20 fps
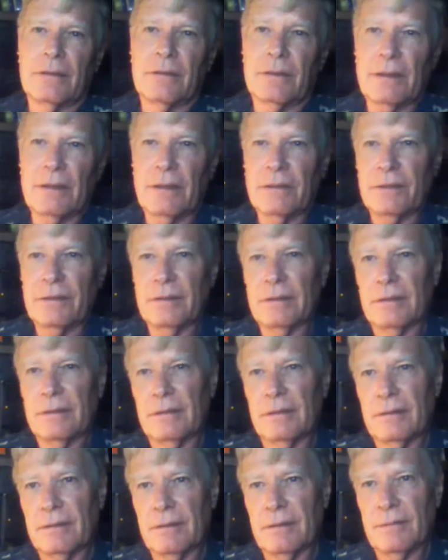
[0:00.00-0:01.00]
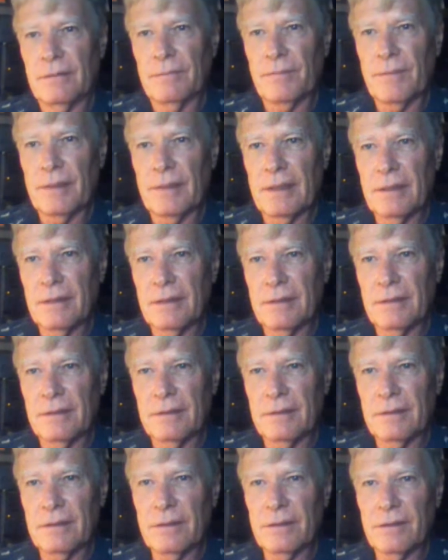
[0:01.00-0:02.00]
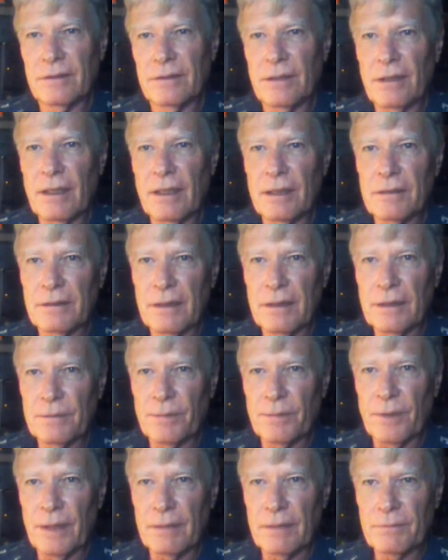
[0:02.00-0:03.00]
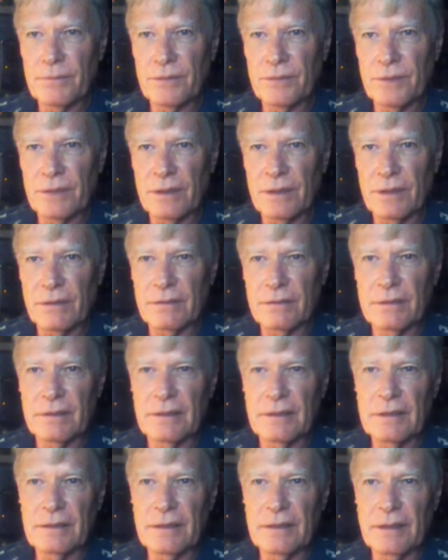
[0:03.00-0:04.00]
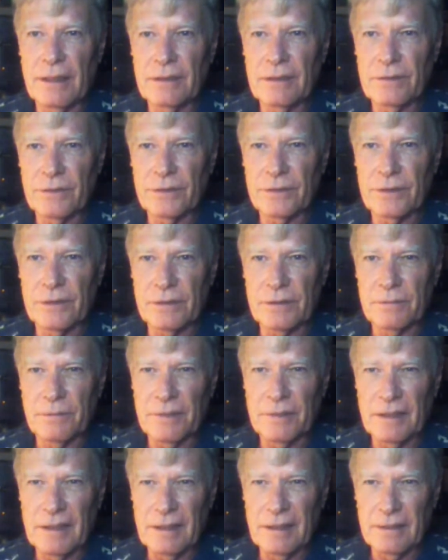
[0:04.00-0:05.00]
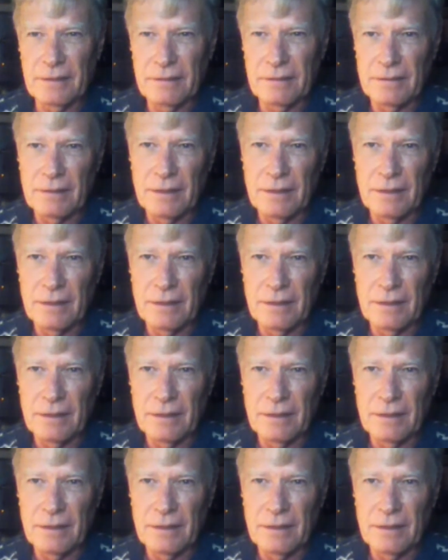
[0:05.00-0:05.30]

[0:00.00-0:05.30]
So there's a lot of problems with our educational system today.